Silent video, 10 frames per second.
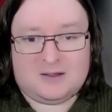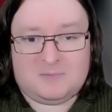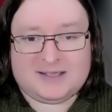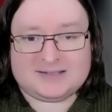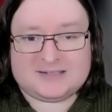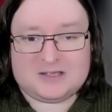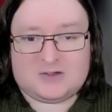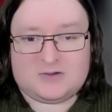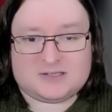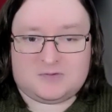because they're
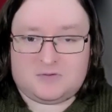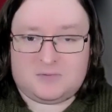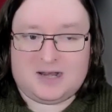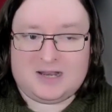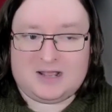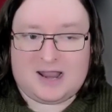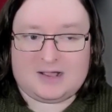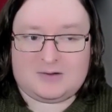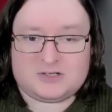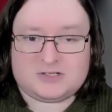using familiar
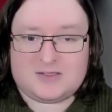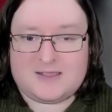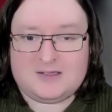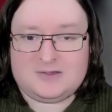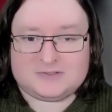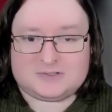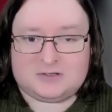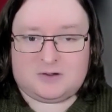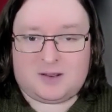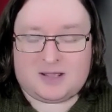language that they're used
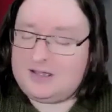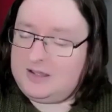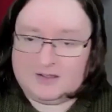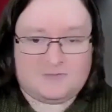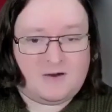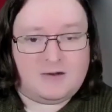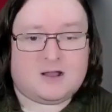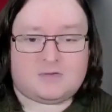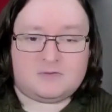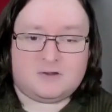to. I'm like, fair
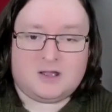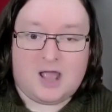enough.